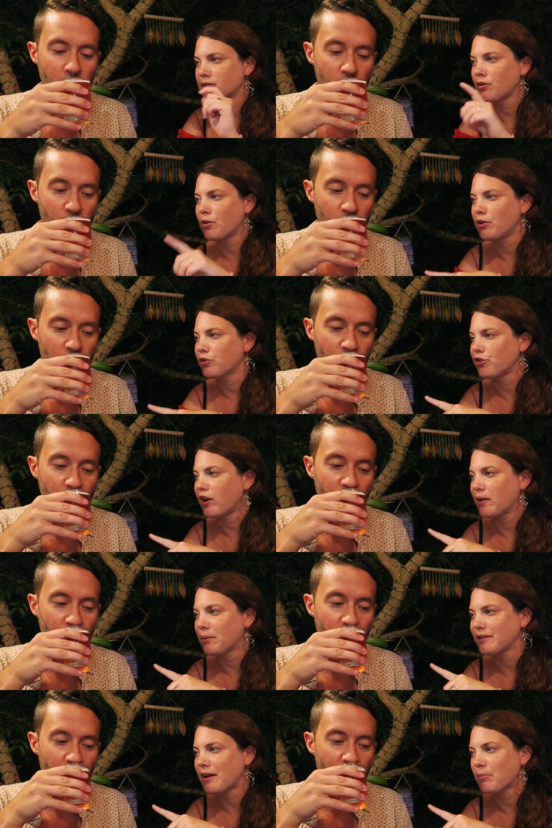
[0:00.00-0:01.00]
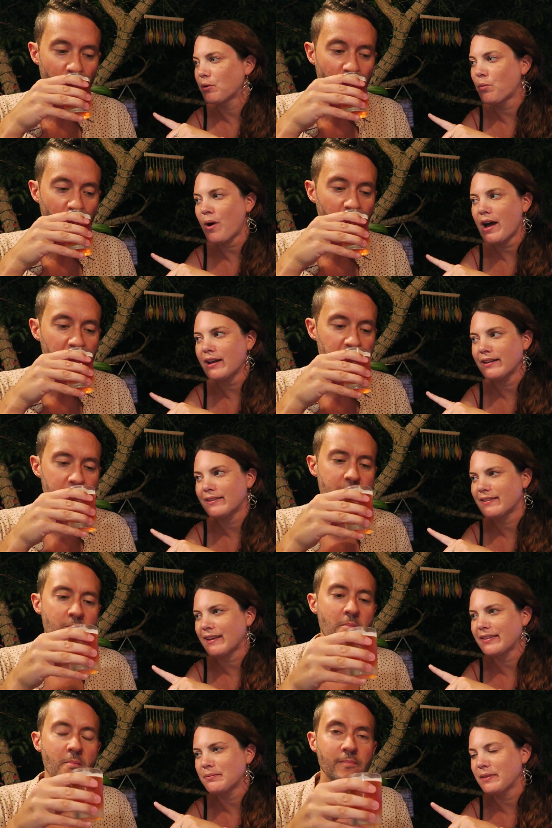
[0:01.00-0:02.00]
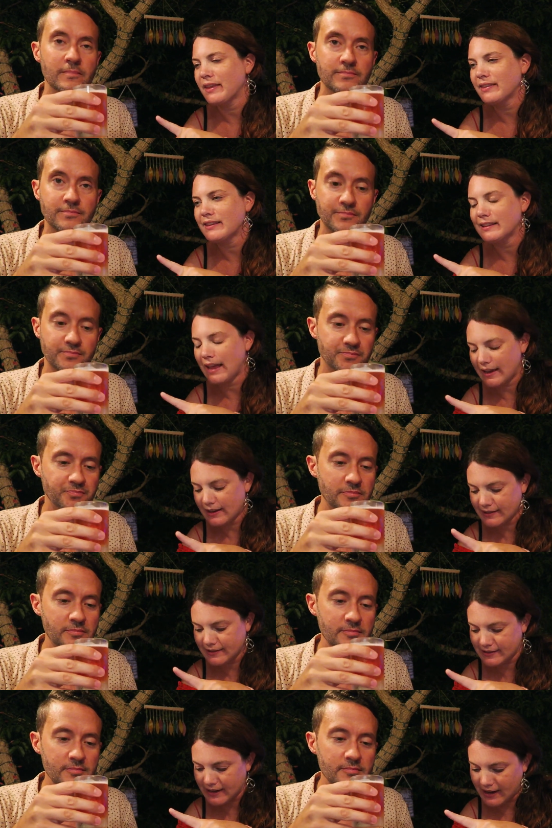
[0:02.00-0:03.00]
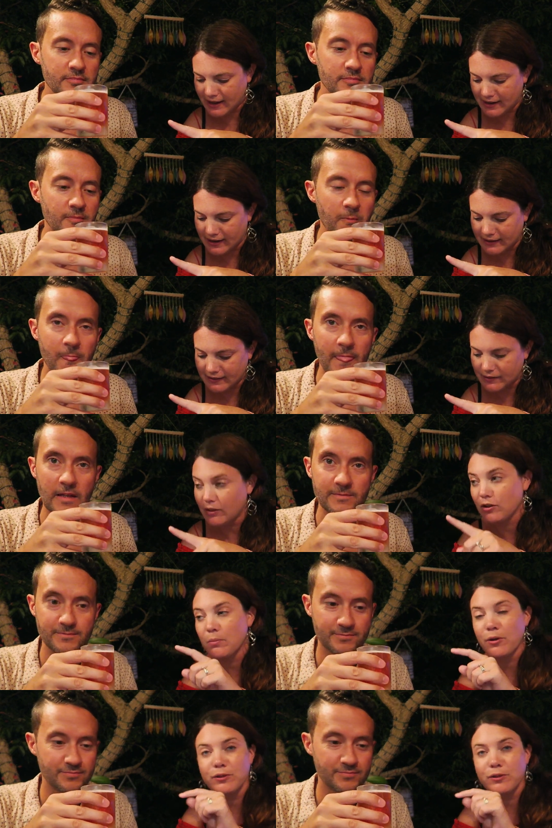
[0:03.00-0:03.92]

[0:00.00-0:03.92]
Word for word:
Speaker 1: So you're starting with number one. It's, mm. I think the lightest and it's their